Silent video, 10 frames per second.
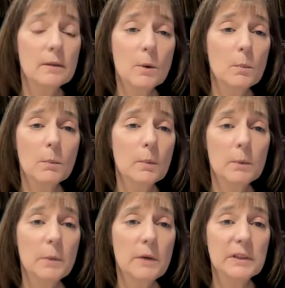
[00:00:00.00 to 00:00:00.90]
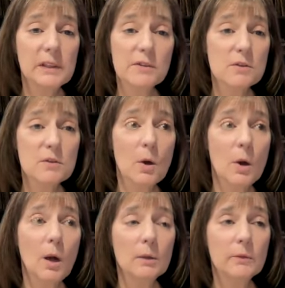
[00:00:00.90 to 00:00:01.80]
No. As a matter of fact, he listened to
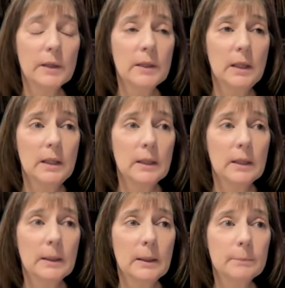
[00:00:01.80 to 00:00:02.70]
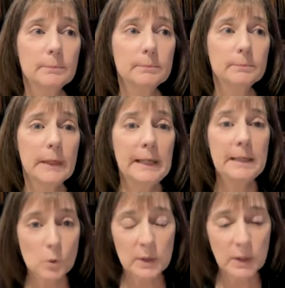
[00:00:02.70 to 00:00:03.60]
all of it.
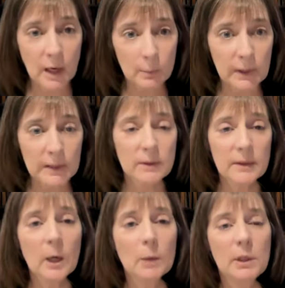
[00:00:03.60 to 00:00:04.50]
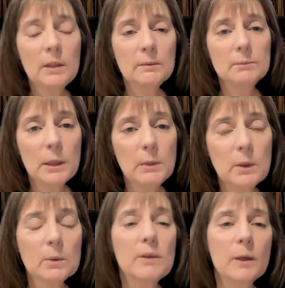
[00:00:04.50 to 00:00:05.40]
He's the one that got me into therapy, made me
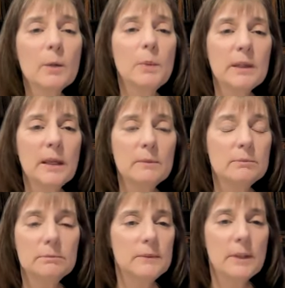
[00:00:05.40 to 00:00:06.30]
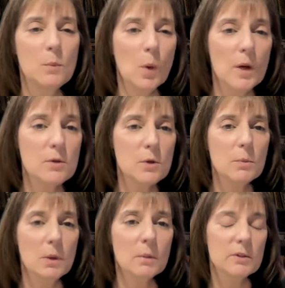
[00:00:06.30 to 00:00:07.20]
go to therapy, and I didn't want to,
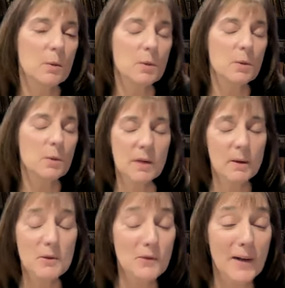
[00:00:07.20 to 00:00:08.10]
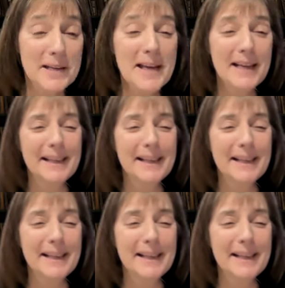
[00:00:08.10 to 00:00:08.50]
but once I was there, it was fine.